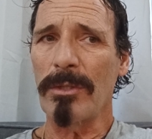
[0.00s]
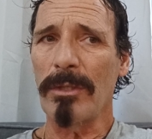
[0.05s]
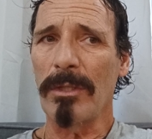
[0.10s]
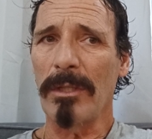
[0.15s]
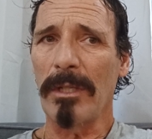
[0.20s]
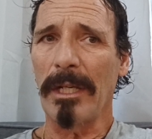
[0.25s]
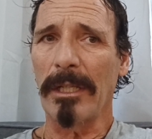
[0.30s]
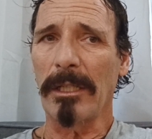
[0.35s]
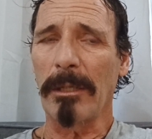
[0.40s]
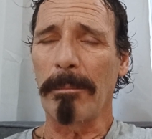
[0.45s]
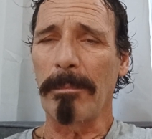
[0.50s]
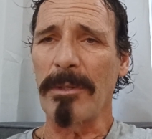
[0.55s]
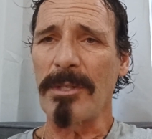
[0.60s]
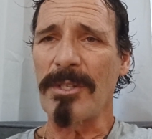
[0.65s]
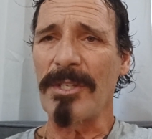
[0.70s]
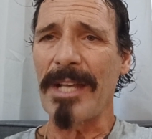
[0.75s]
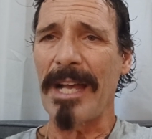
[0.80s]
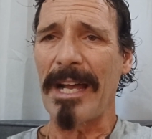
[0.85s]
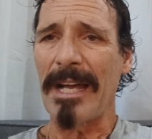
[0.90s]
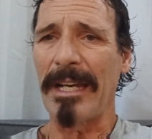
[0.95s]
like a
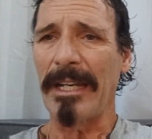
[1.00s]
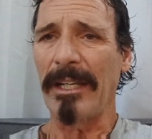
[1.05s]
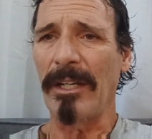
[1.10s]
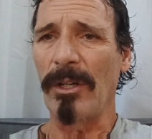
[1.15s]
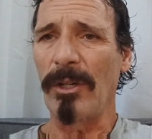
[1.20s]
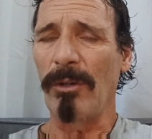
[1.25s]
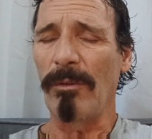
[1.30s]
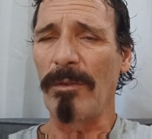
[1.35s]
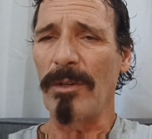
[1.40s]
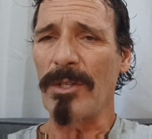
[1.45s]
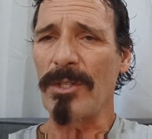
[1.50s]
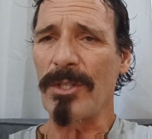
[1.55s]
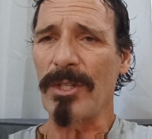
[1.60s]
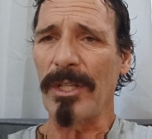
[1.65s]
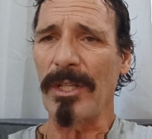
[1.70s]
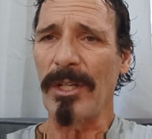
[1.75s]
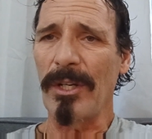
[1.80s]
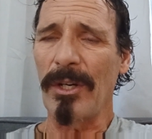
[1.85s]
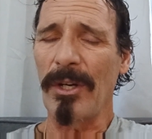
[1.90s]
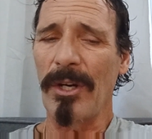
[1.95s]
presiding
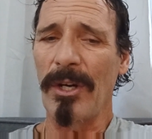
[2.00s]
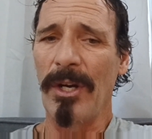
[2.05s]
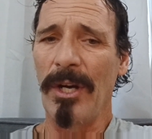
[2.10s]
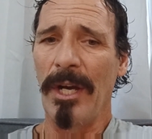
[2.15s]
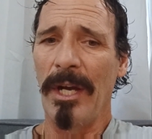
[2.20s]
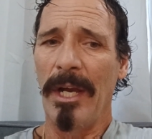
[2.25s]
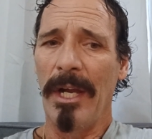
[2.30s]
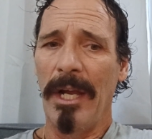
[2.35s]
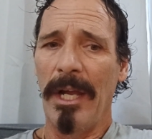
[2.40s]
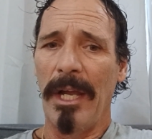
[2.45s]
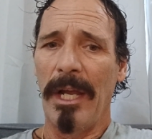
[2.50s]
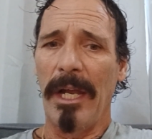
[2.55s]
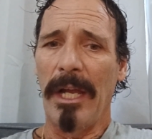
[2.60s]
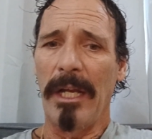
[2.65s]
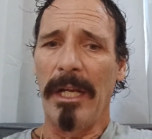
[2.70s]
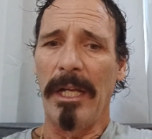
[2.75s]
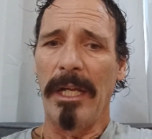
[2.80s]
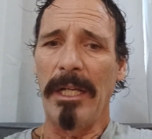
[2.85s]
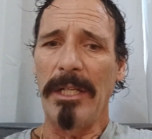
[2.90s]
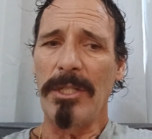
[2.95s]
overseer.
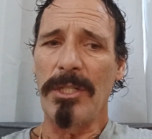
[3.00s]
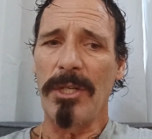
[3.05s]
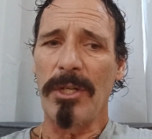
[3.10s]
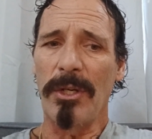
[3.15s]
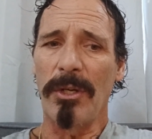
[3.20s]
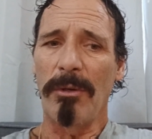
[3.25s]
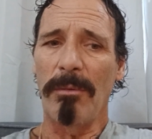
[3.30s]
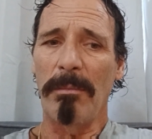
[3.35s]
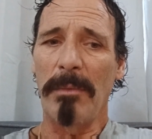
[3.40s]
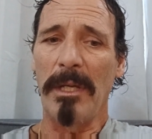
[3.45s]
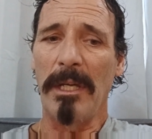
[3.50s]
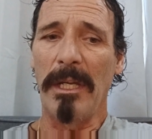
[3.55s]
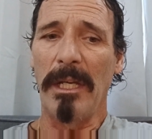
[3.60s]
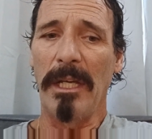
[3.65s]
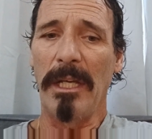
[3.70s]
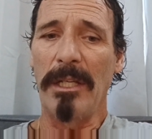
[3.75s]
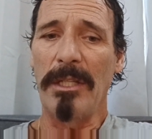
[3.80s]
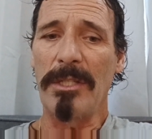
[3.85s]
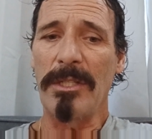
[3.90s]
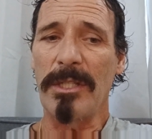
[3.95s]
And he told me,
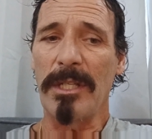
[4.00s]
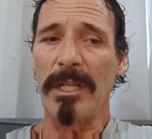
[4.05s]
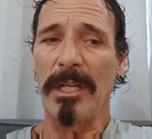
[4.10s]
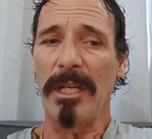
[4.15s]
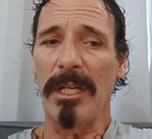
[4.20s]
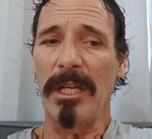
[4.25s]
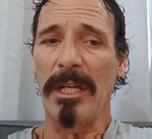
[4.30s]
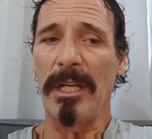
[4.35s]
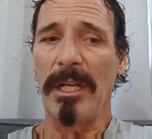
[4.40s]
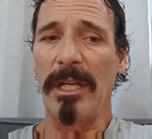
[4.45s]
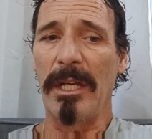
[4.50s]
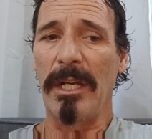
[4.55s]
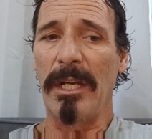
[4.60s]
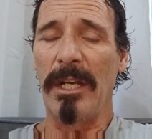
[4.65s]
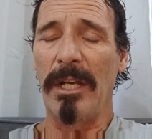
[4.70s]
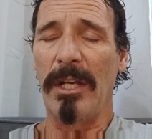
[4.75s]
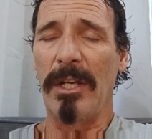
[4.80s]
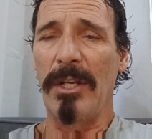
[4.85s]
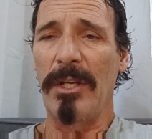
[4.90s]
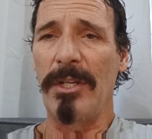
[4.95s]
he
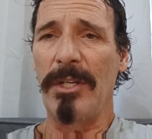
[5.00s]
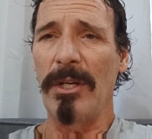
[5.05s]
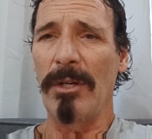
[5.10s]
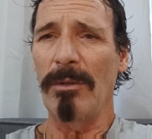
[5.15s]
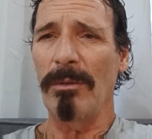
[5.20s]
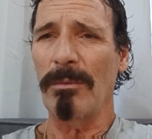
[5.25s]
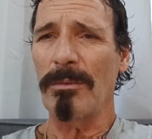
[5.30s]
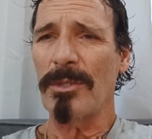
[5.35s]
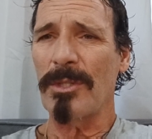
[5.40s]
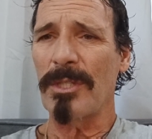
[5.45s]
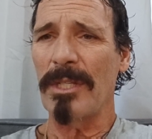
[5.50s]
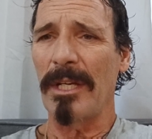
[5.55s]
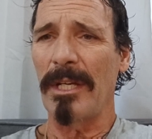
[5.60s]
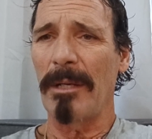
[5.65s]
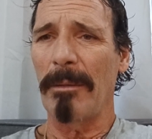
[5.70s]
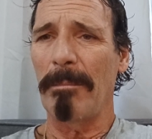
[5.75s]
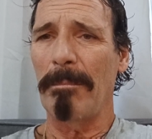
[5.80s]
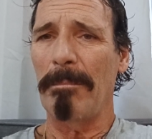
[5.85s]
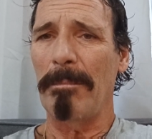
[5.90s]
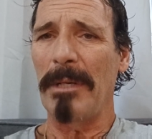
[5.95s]
said, don't set
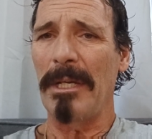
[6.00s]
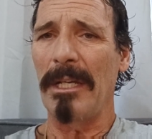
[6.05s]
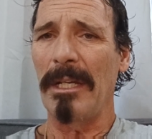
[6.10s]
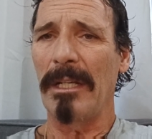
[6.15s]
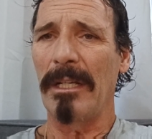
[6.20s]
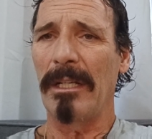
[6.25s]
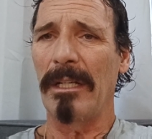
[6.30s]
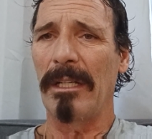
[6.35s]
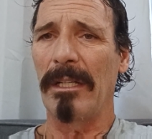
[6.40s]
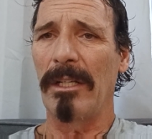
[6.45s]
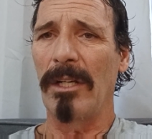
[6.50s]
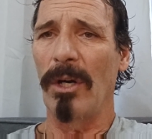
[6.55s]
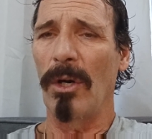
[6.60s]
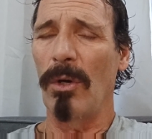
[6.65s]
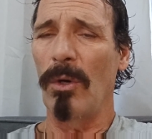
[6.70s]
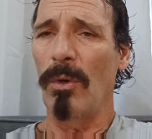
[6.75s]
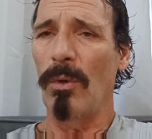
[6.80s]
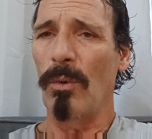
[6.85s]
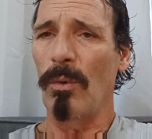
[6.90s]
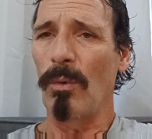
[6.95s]
a big
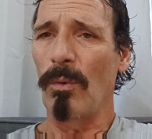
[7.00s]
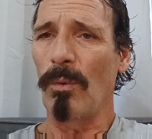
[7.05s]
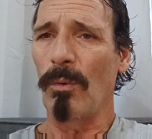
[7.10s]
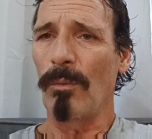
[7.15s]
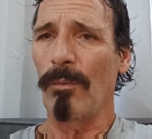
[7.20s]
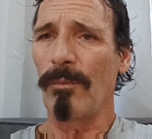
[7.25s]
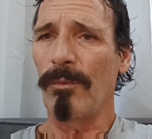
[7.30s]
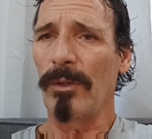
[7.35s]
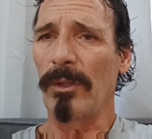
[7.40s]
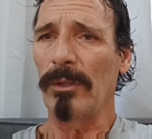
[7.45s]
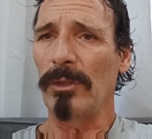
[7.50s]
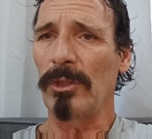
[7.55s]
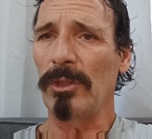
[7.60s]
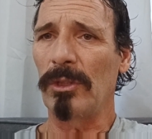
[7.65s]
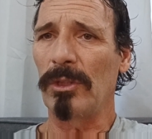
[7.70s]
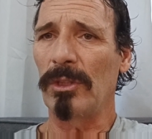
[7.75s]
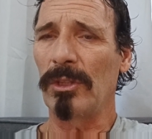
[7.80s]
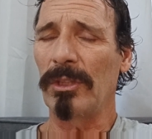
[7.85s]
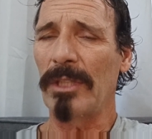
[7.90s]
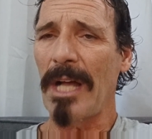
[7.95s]
goal for
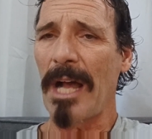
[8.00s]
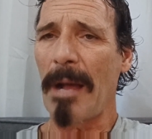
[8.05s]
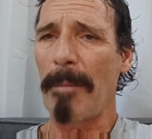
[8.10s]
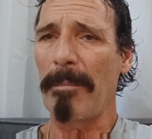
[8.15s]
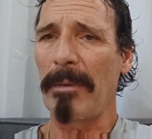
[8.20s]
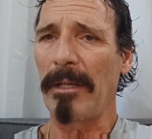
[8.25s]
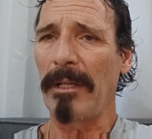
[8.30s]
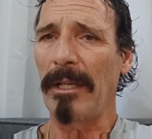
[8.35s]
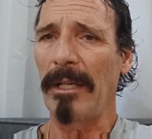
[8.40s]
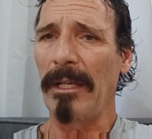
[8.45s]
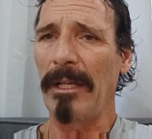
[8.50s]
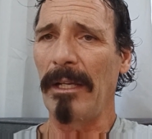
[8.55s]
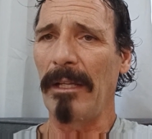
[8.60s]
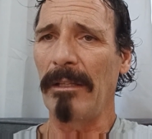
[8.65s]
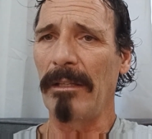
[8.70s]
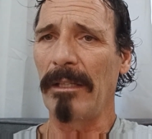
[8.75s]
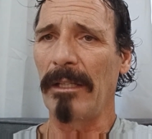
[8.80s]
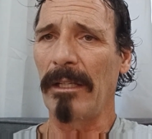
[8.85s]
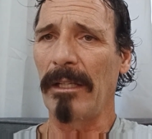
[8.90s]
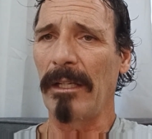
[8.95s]
stopping
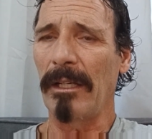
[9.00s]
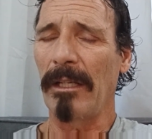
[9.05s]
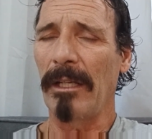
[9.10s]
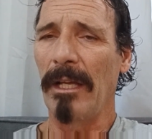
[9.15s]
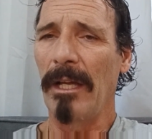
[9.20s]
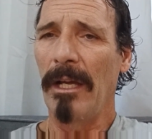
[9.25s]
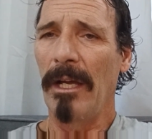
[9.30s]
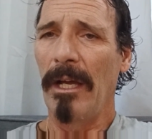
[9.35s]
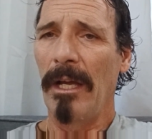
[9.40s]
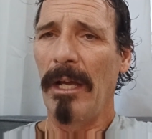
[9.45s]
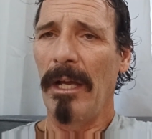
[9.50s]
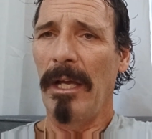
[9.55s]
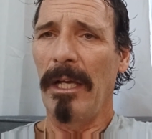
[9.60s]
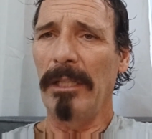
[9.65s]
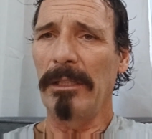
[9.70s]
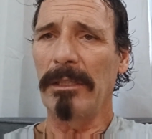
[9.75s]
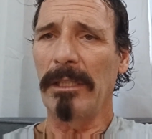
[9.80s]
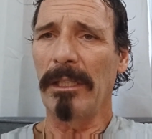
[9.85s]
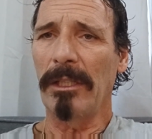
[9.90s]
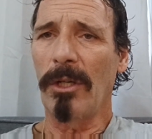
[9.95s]
anything. He
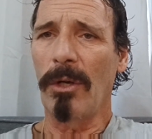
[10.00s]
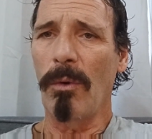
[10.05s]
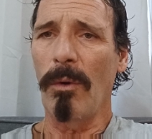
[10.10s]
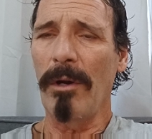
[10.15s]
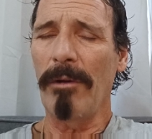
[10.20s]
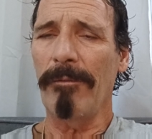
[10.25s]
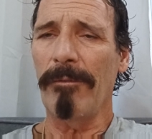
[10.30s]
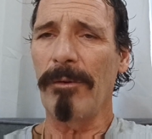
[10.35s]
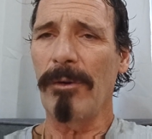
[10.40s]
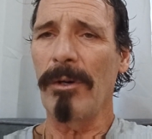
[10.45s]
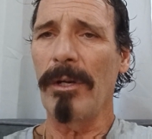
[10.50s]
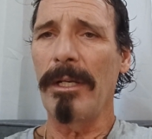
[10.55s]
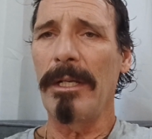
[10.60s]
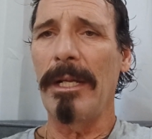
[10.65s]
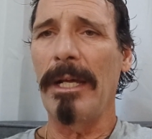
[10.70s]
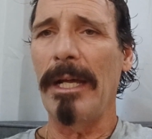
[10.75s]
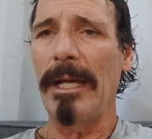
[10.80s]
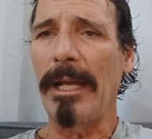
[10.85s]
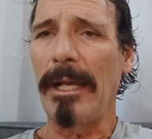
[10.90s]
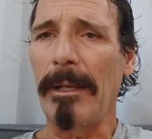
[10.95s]
said, quit for a
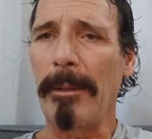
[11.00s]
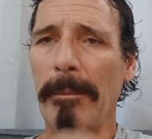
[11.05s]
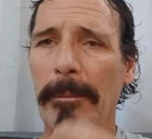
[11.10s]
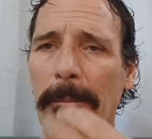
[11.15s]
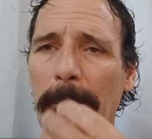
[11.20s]
day,